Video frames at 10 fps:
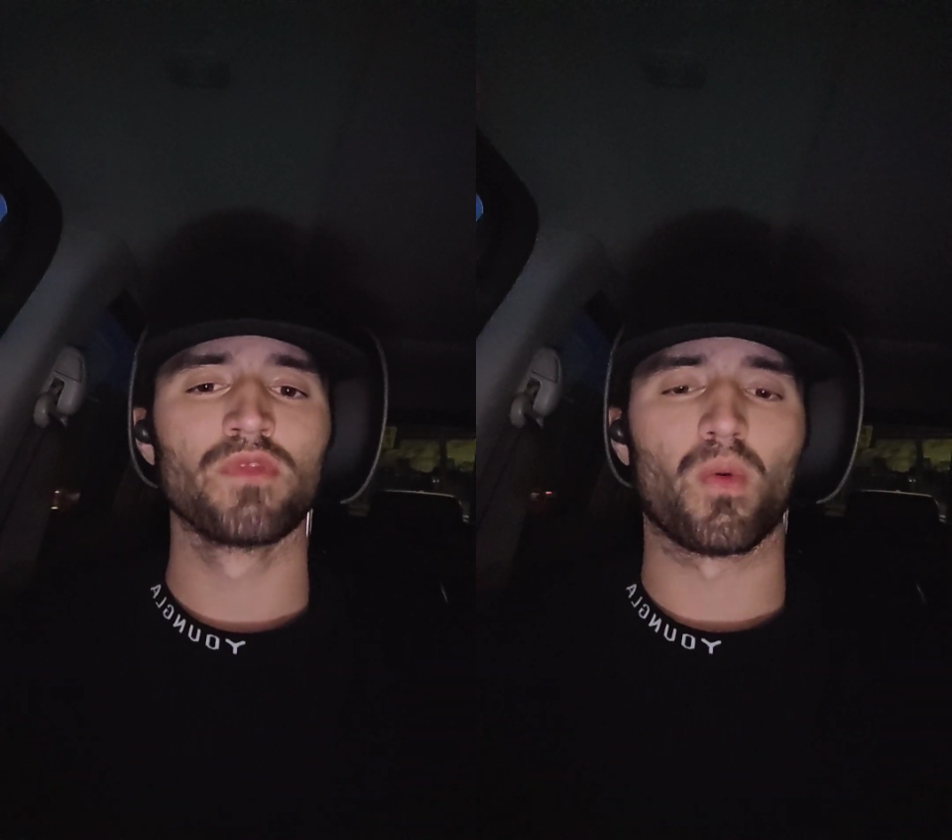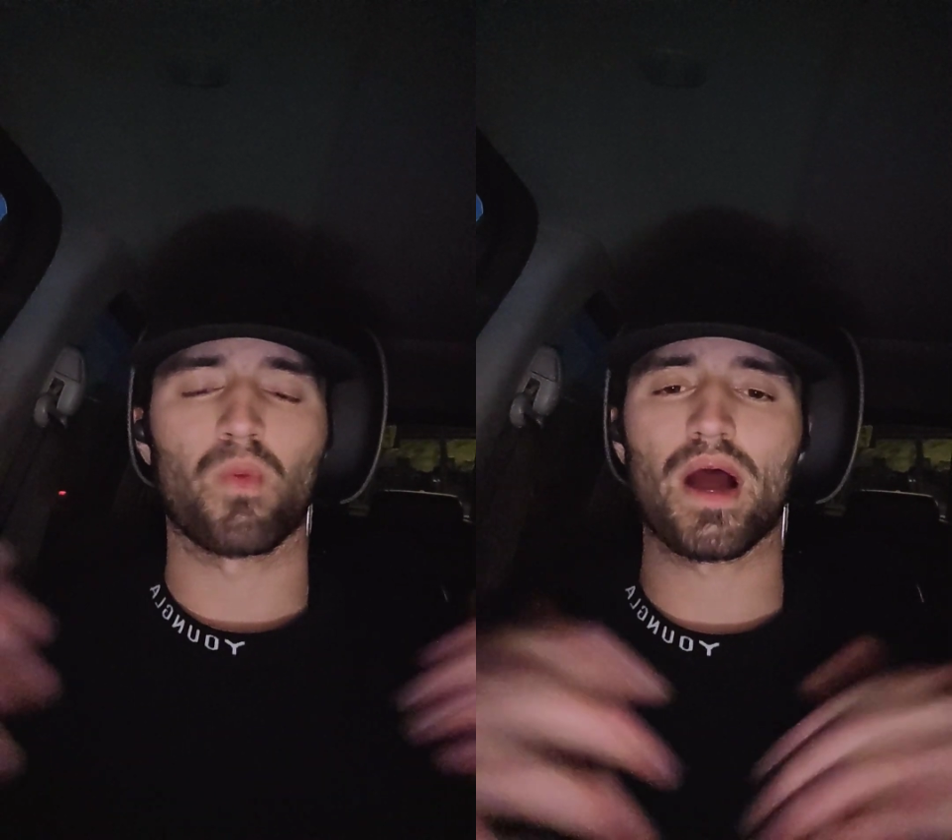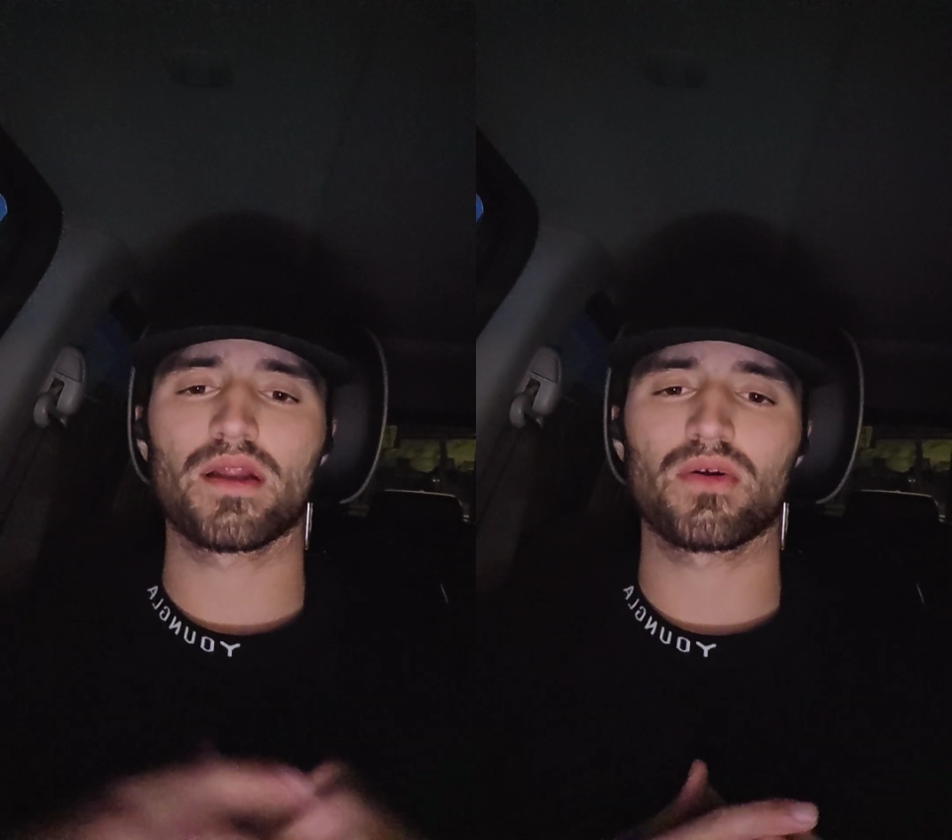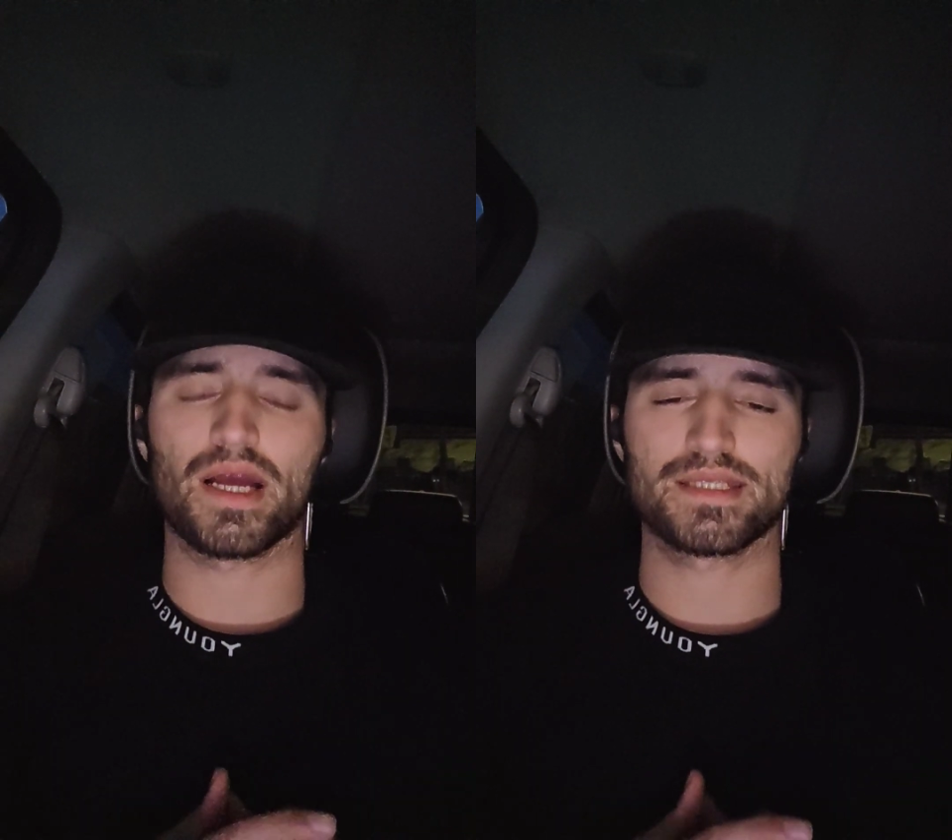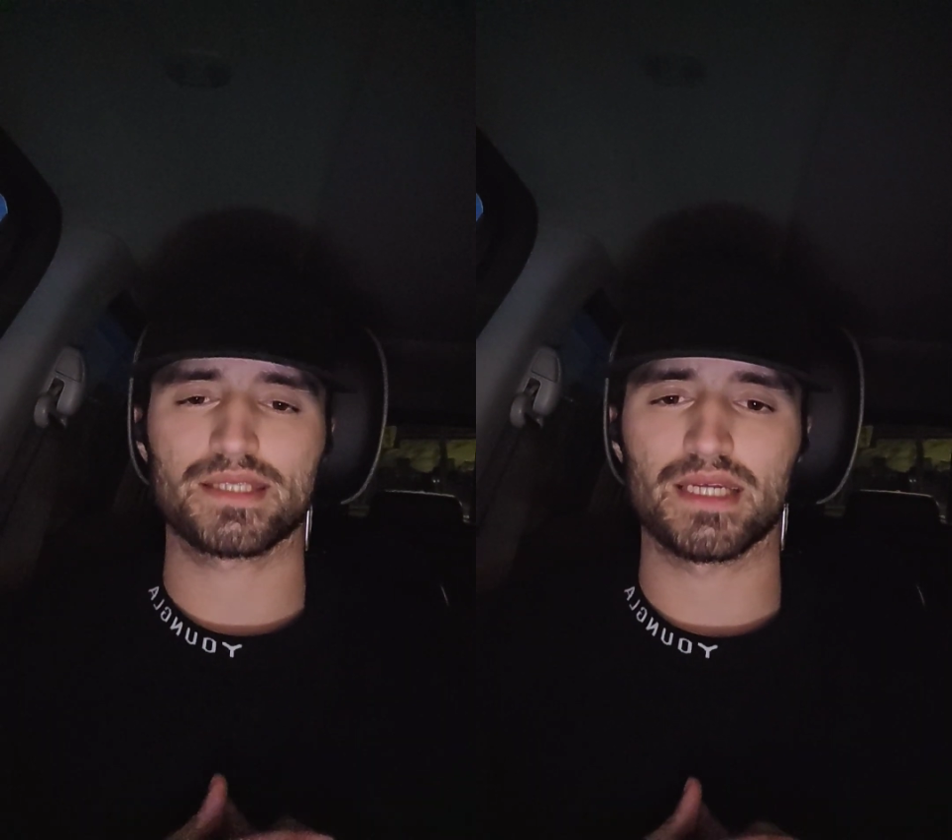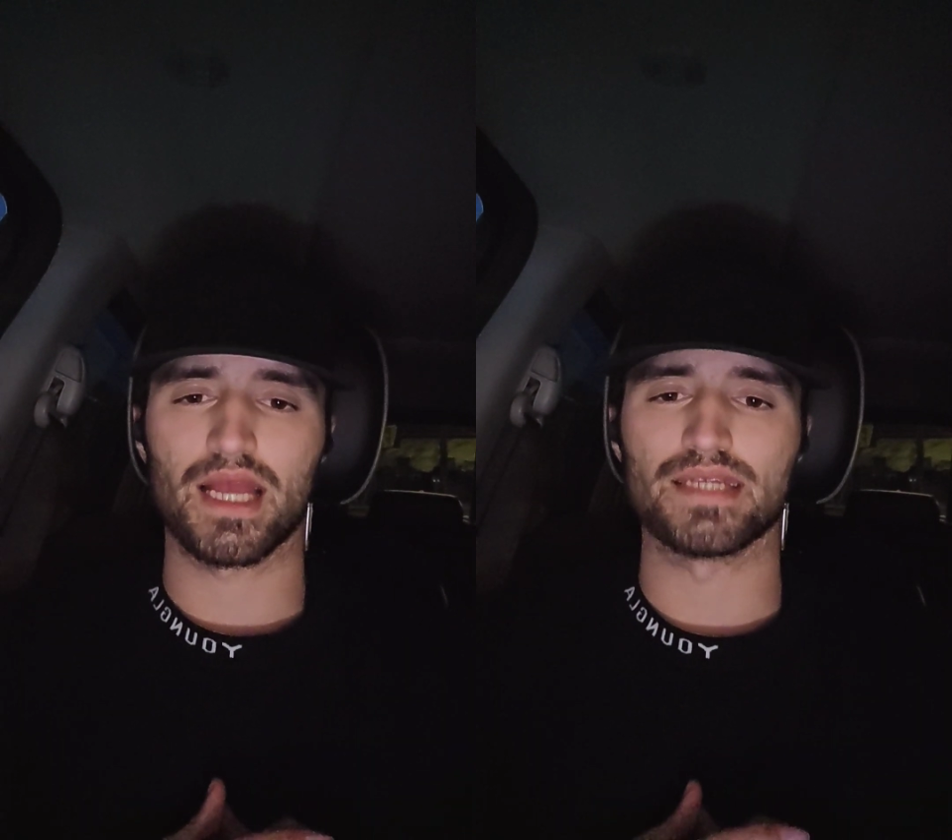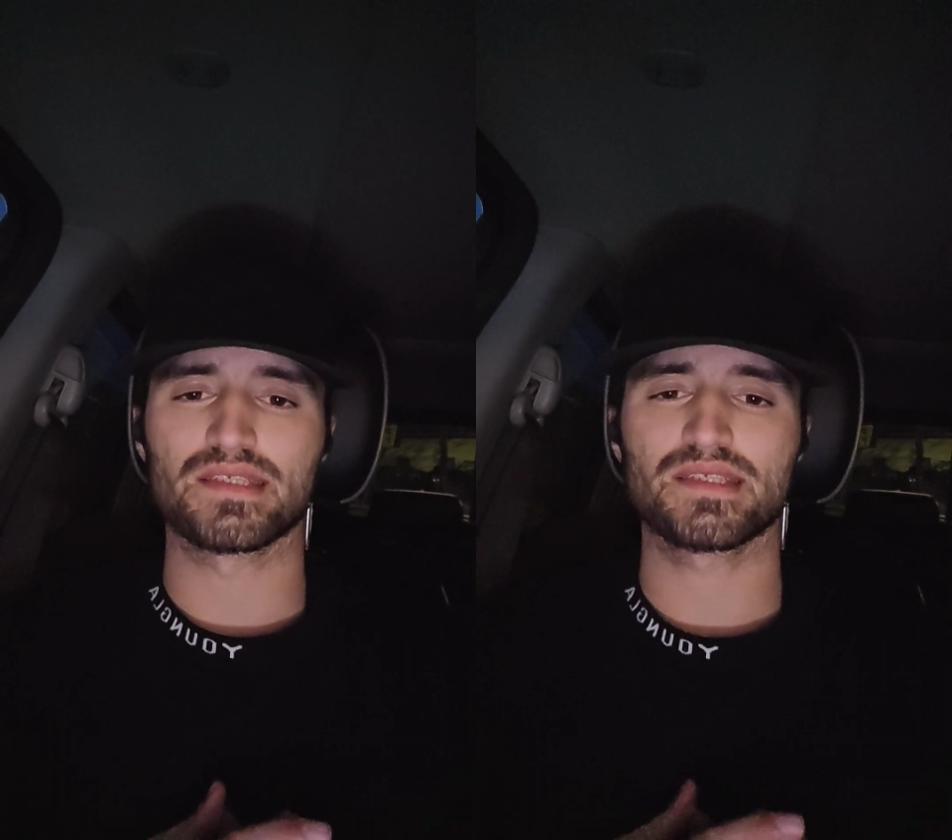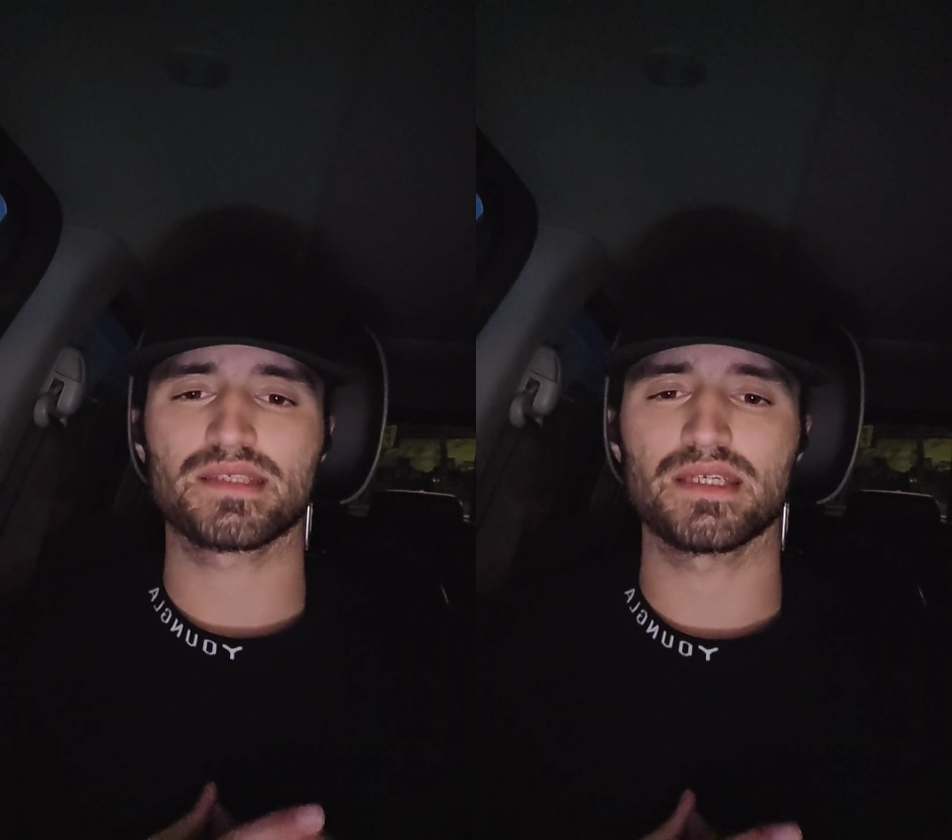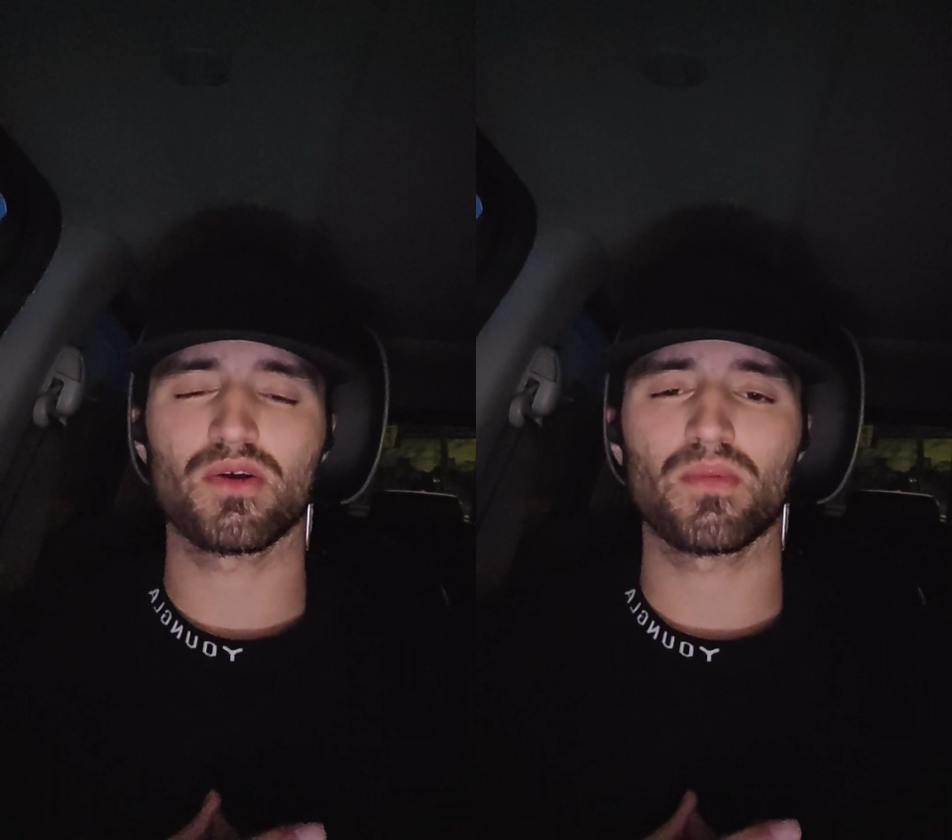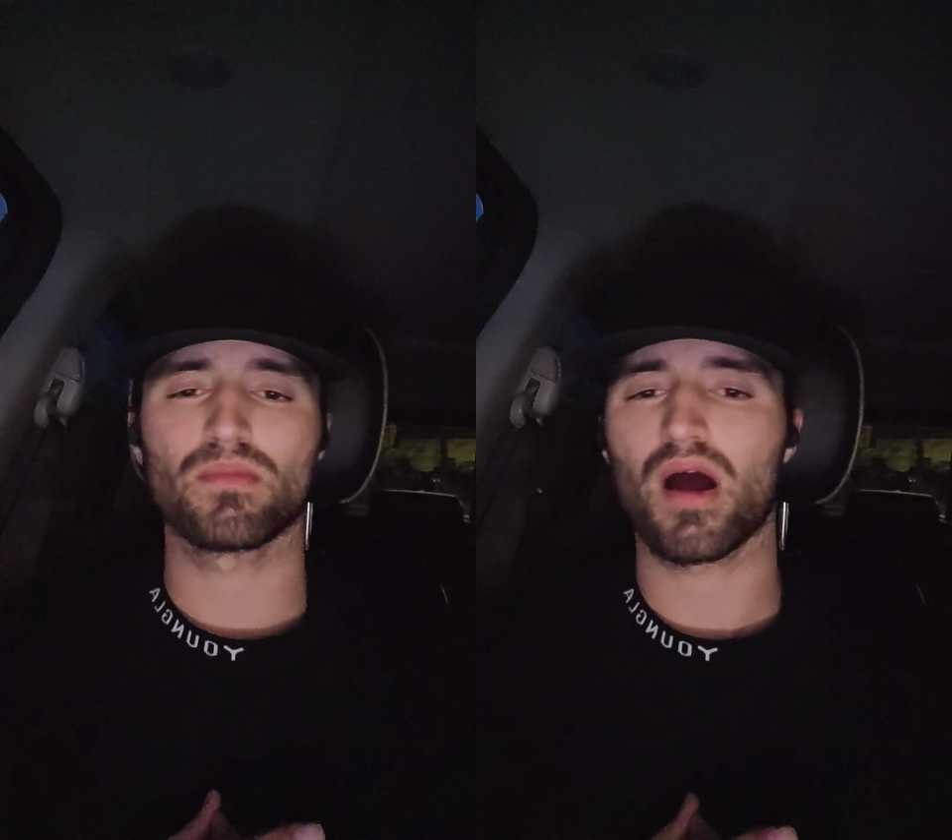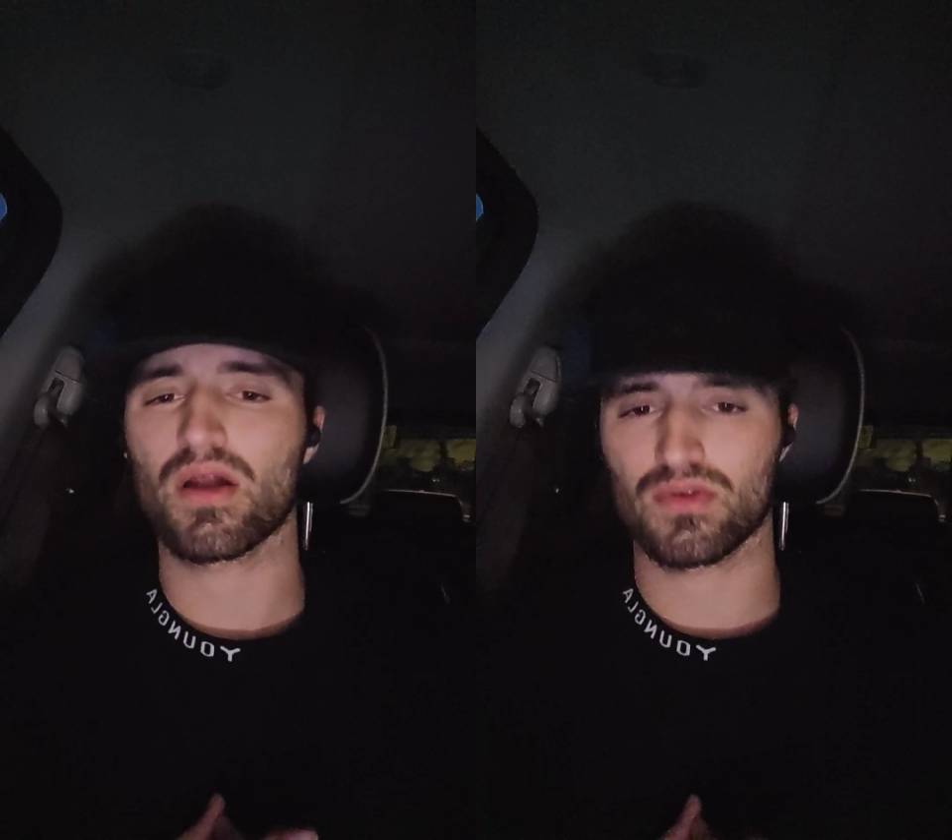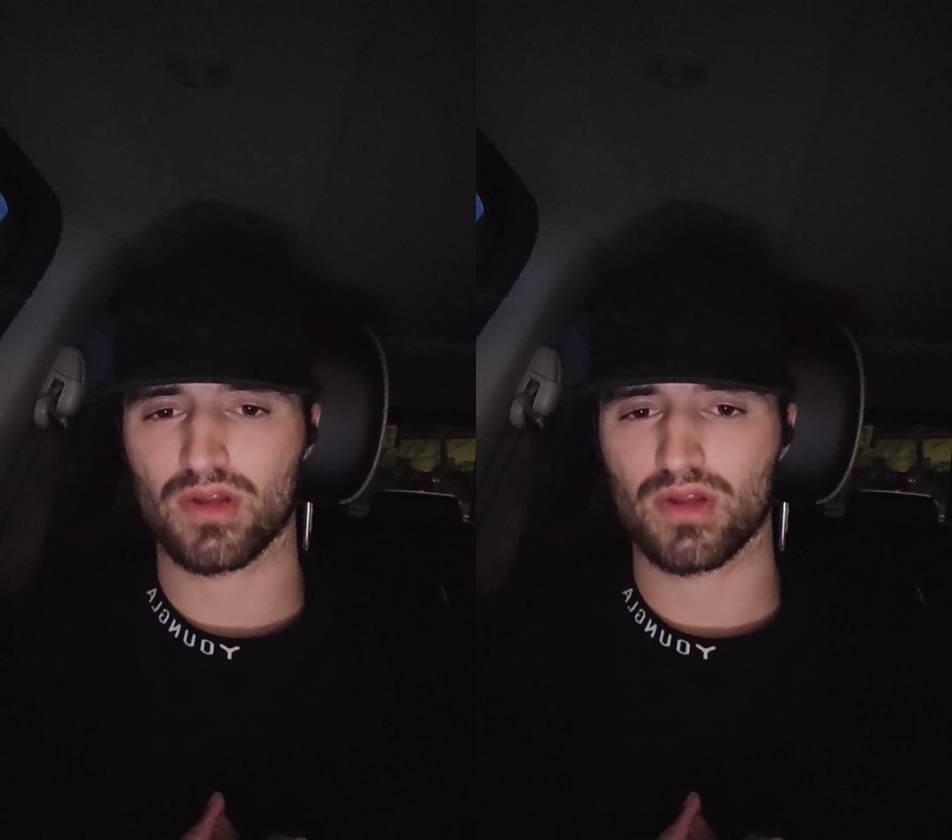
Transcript: why don't I see a single model